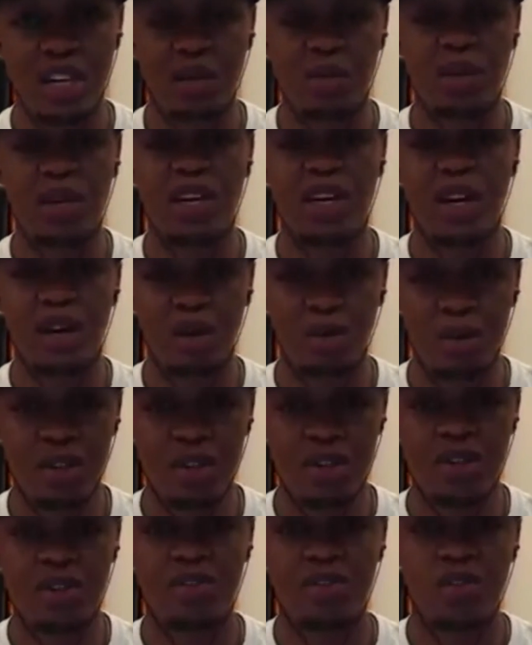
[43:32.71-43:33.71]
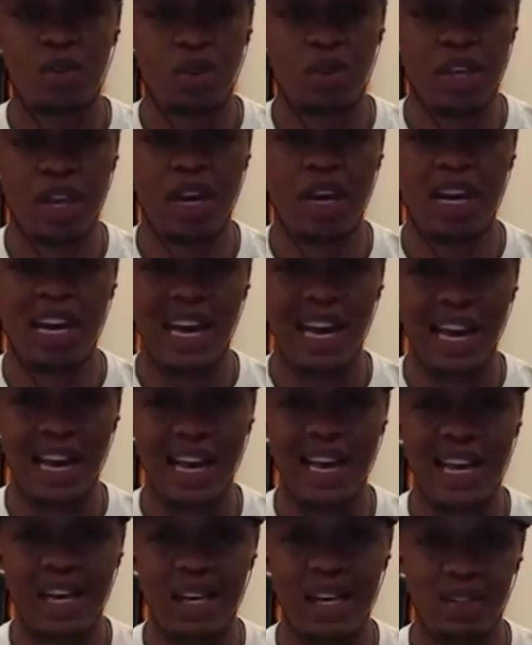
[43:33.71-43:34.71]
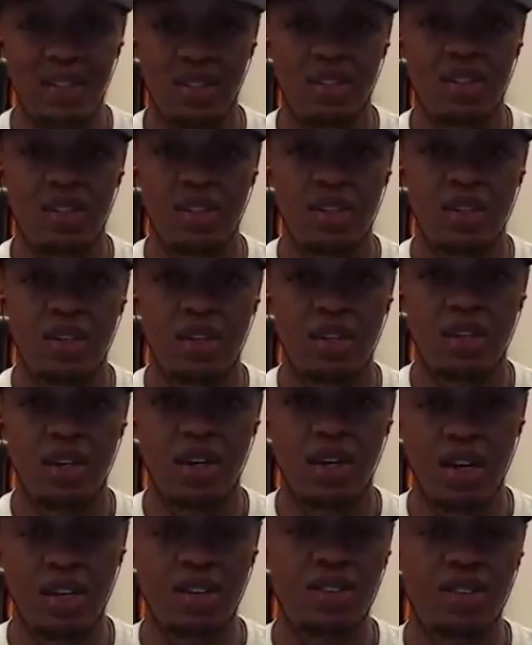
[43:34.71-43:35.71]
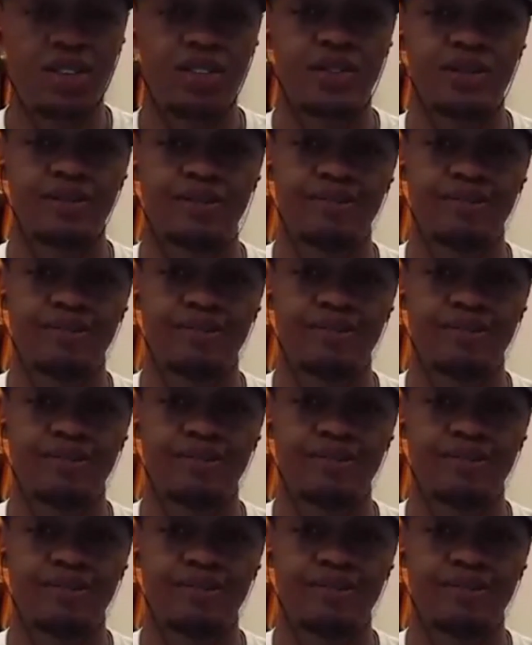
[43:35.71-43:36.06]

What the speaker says: I'm coming for that ass. Huss?